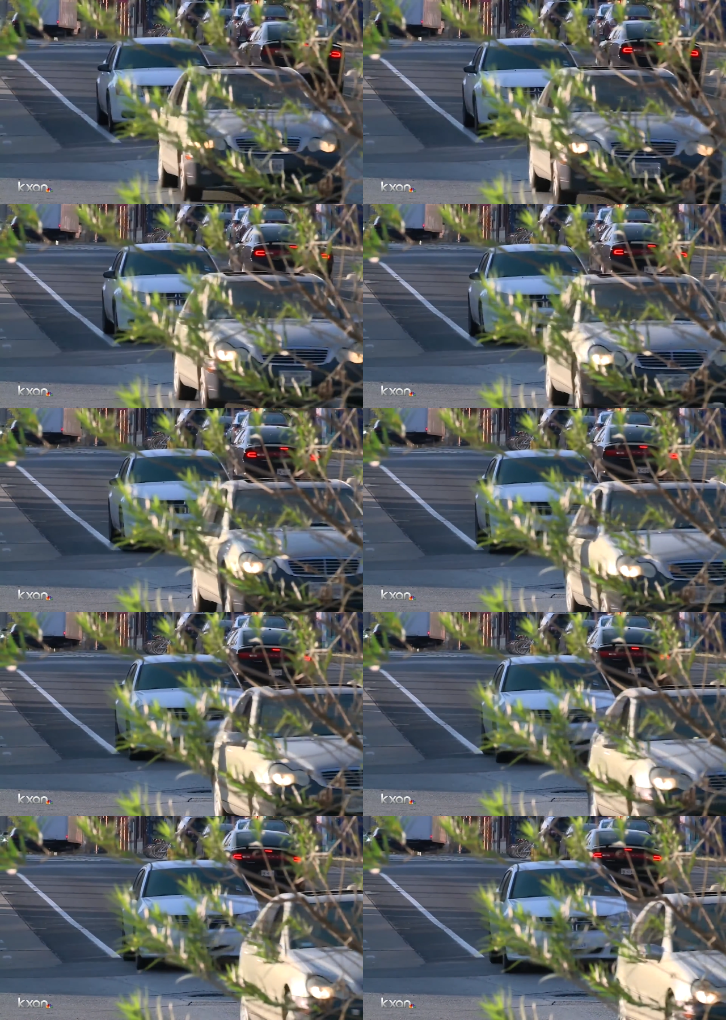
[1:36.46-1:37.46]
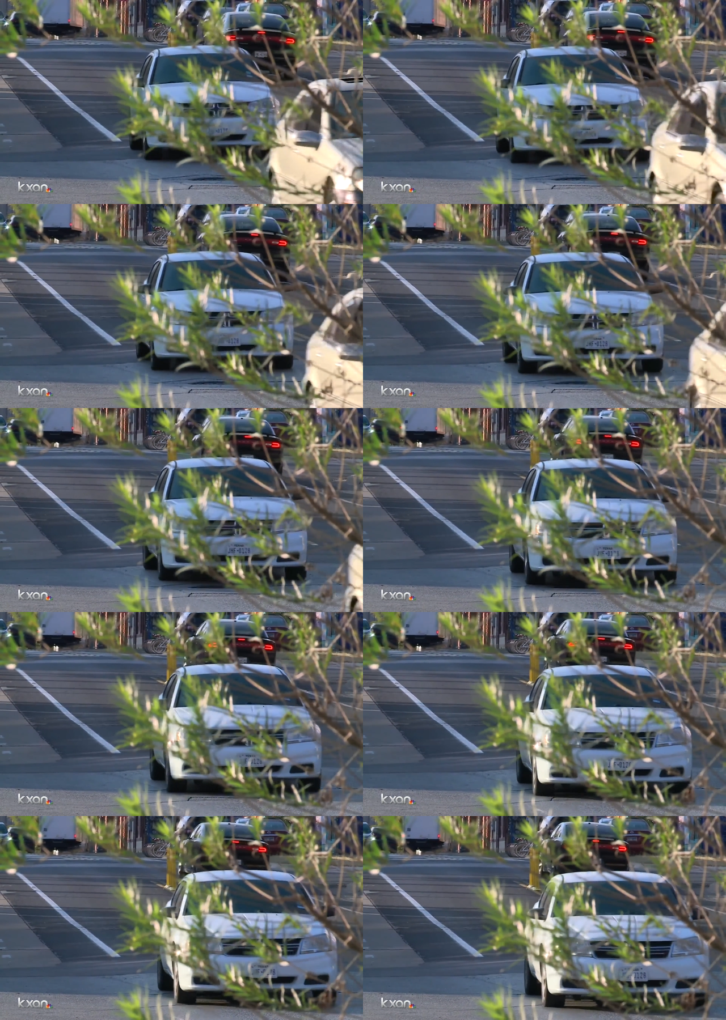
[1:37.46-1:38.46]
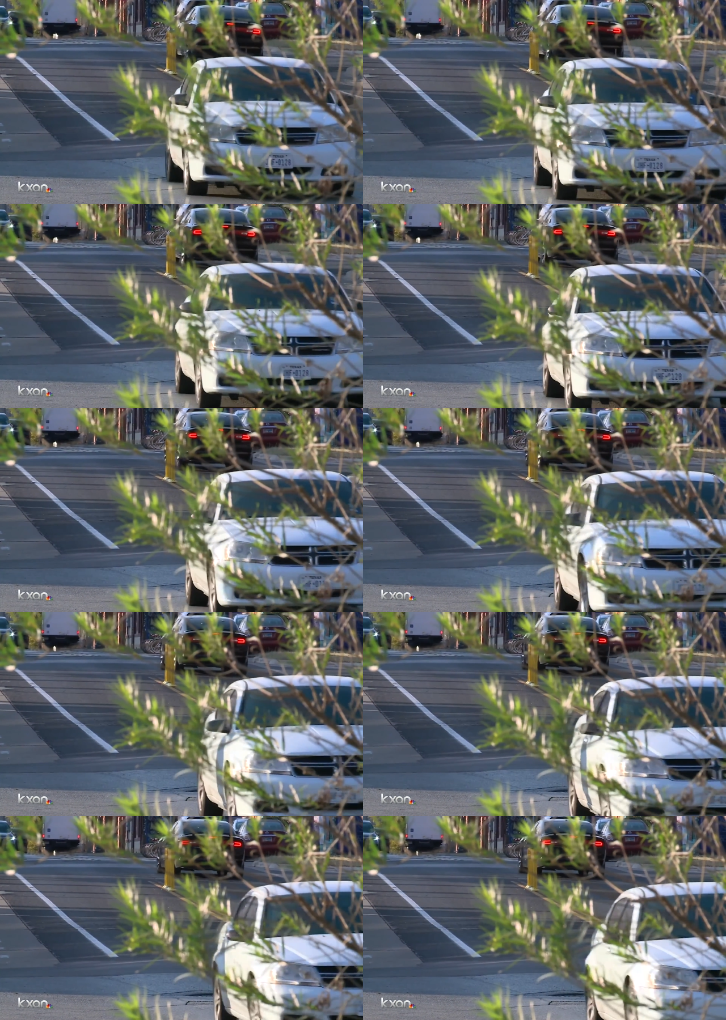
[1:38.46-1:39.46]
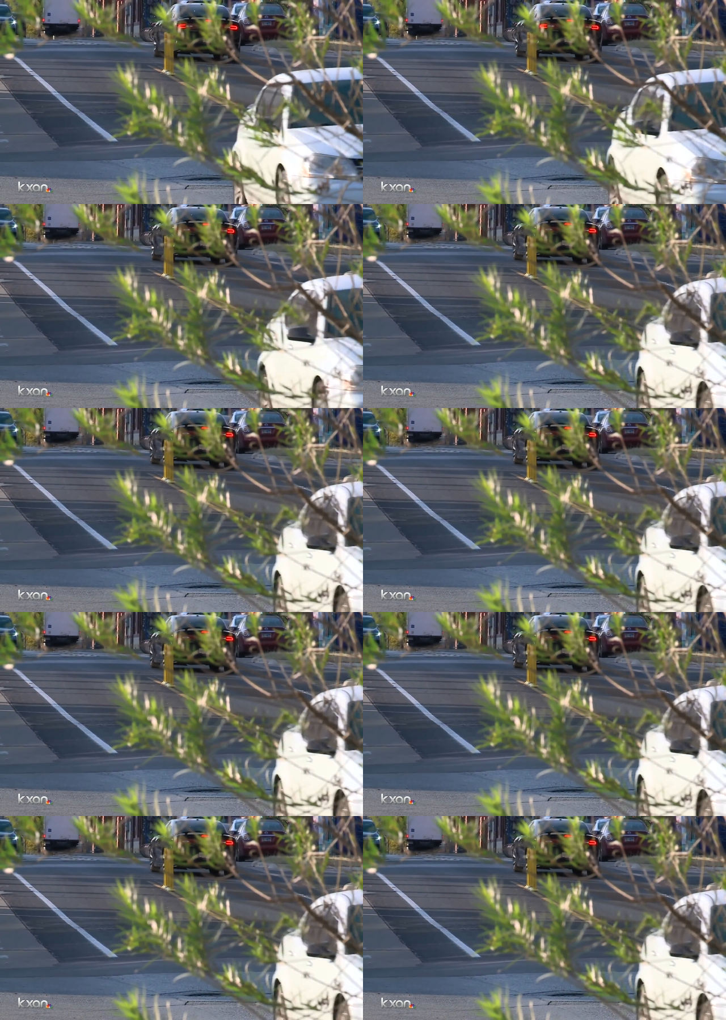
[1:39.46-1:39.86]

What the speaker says: No face is visible, so there are no lips to read.